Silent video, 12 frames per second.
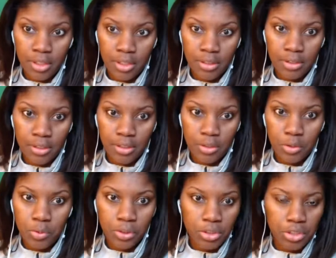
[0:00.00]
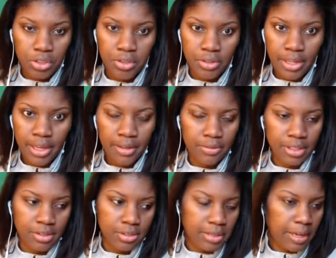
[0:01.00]
and you want to share that.
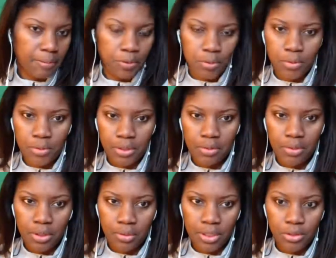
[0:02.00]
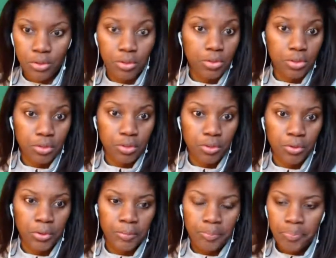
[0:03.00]
That's absolutely, that's good to
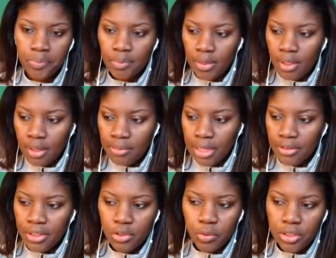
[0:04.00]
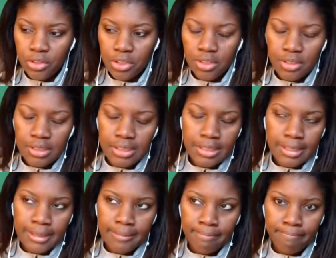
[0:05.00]
do. I think Twitch is
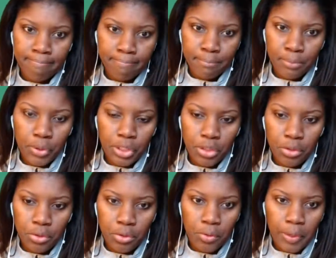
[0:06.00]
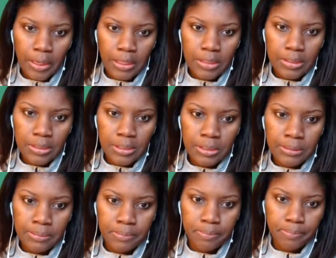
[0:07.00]
pretty new.
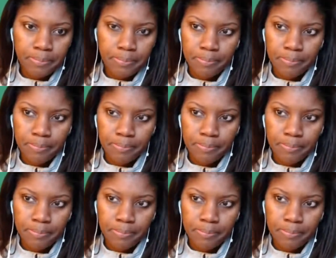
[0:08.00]
And